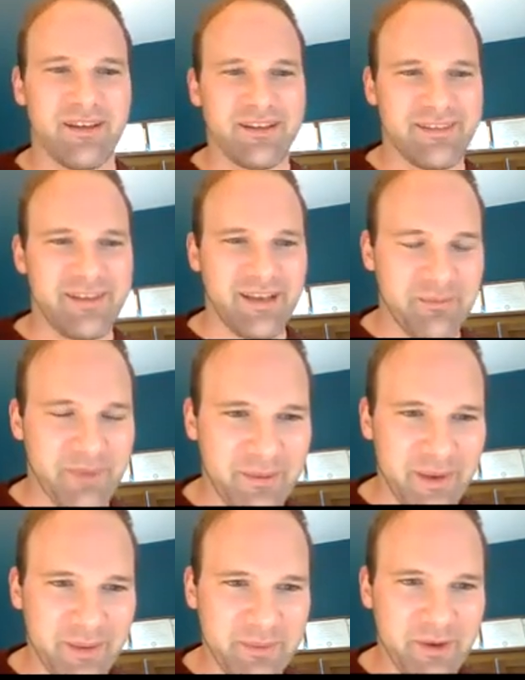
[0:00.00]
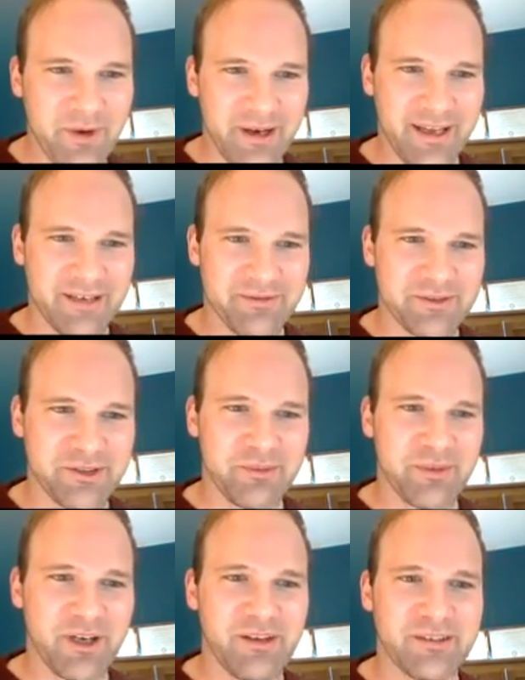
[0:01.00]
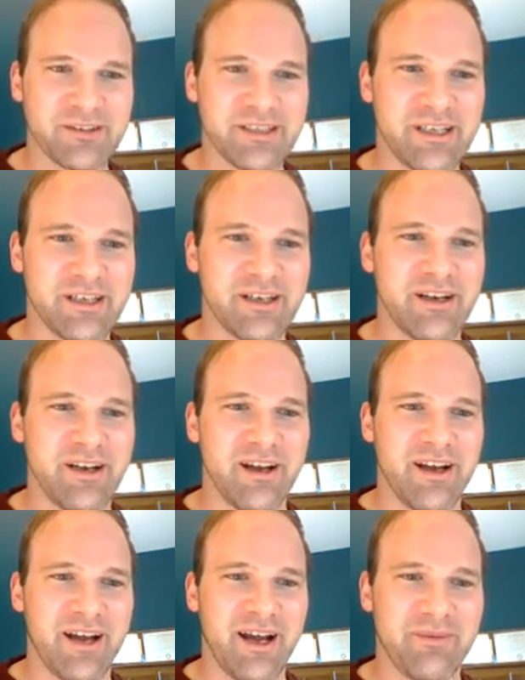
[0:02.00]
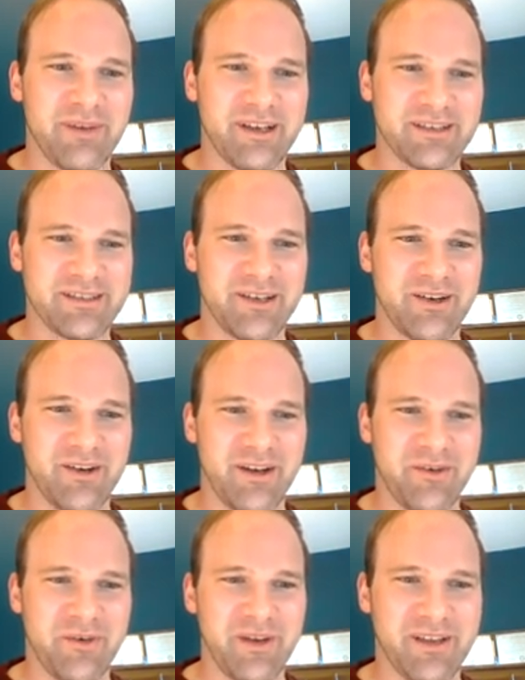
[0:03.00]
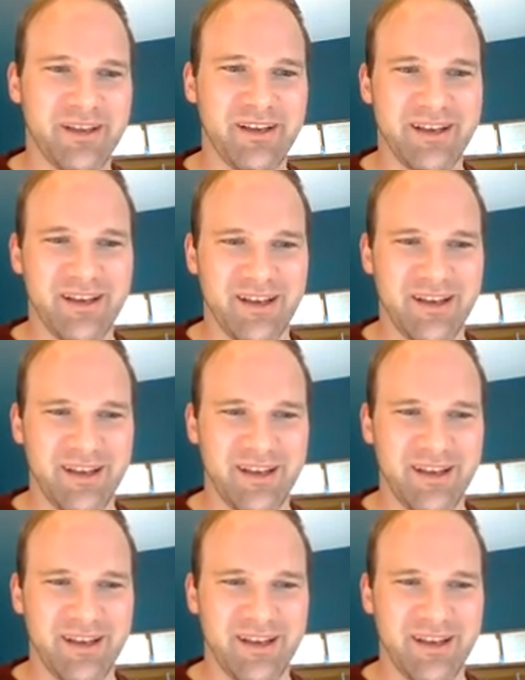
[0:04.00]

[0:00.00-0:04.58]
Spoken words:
Let's see, I might be running out of zoom colors here. So if we look